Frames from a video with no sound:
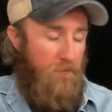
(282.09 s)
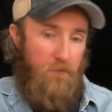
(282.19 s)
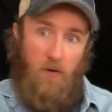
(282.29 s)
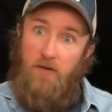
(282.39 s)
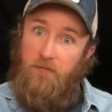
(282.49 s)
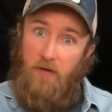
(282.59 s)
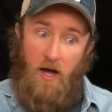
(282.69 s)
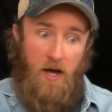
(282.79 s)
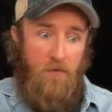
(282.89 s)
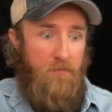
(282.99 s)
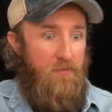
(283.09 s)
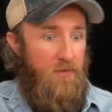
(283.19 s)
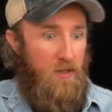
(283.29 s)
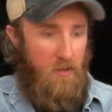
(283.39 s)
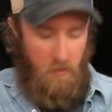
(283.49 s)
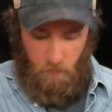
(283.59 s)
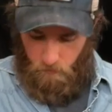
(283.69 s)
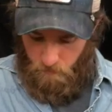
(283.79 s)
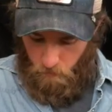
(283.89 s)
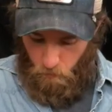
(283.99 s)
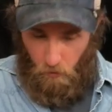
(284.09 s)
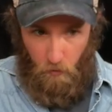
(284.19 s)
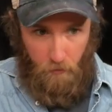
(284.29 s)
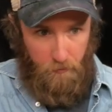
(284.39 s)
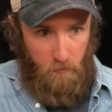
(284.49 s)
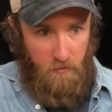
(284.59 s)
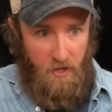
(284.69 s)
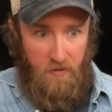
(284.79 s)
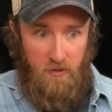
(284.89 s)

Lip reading: fret 5, and then roll through that.